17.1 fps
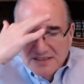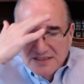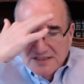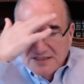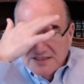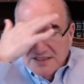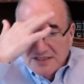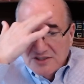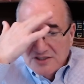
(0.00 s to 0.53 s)

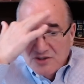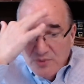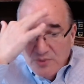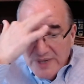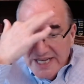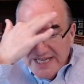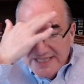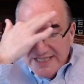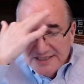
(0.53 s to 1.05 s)

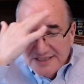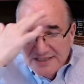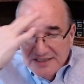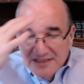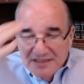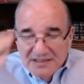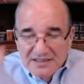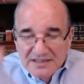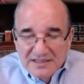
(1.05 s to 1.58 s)
Kuwait,
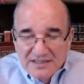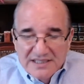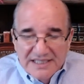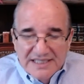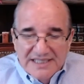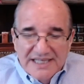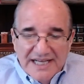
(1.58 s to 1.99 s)
and